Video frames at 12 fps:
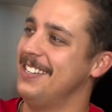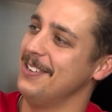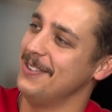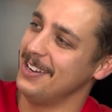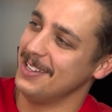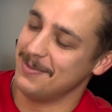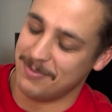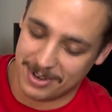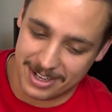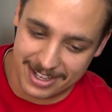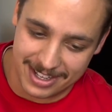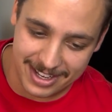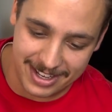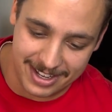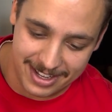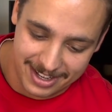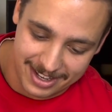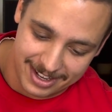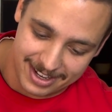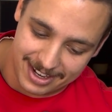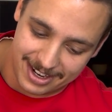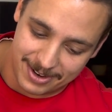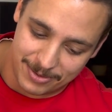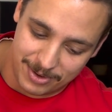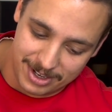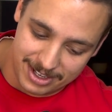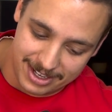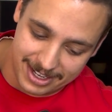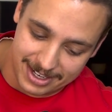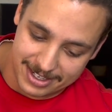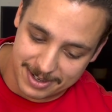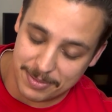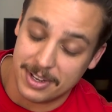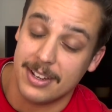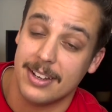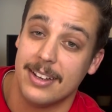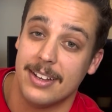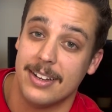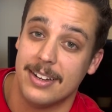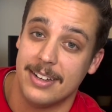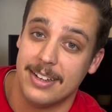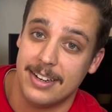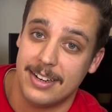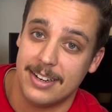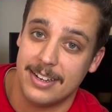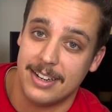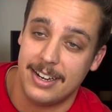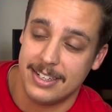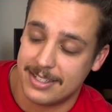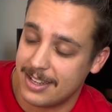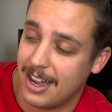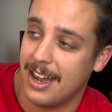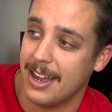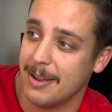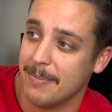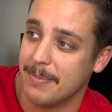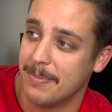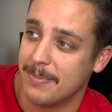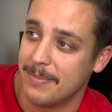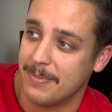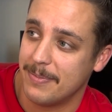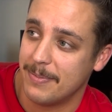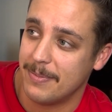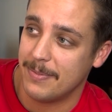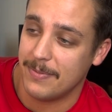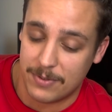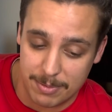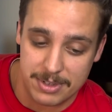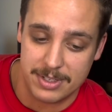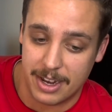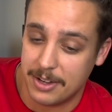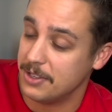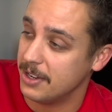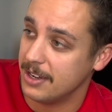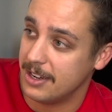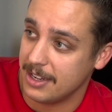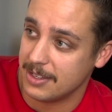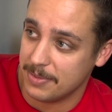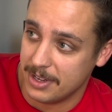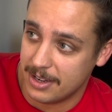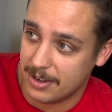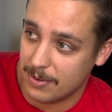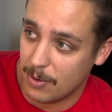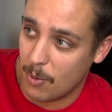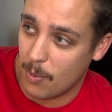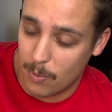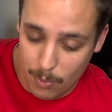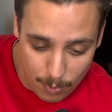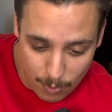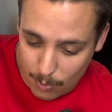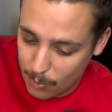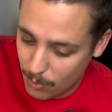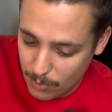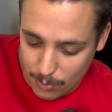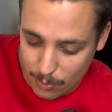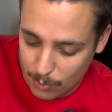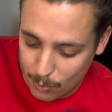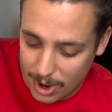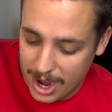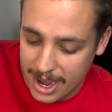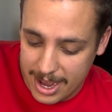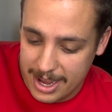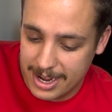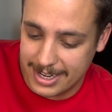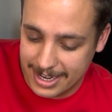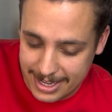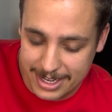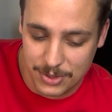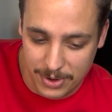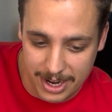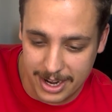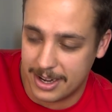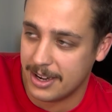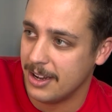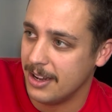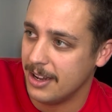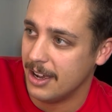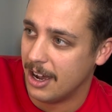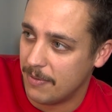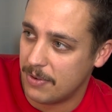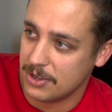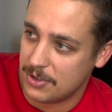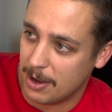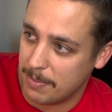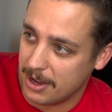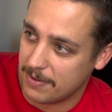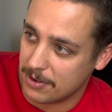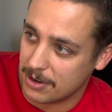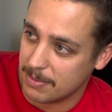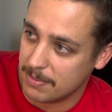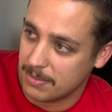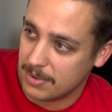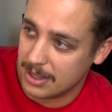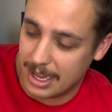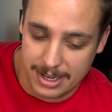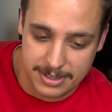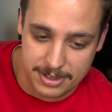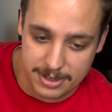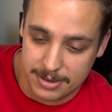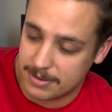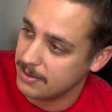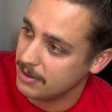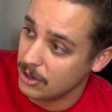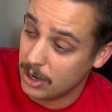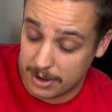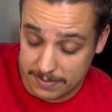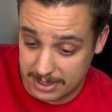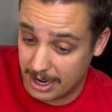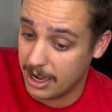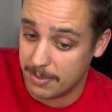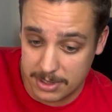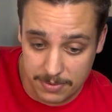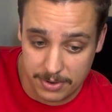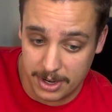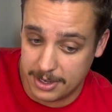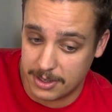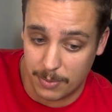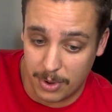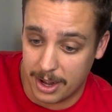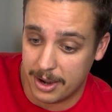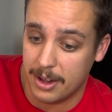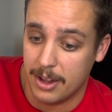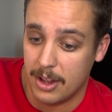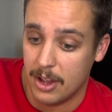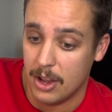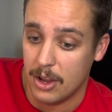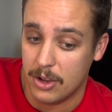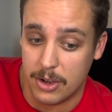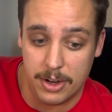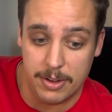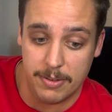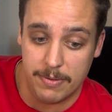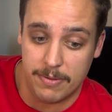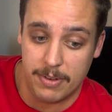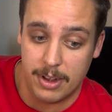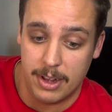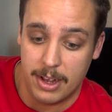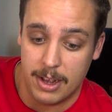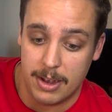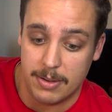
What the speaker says: get to, and it's really, really getting to me. It's time for Masai Ujiri to take some heat. Why did he trade a first-round pick for him last year? Could have signed him as a free agent one. Could have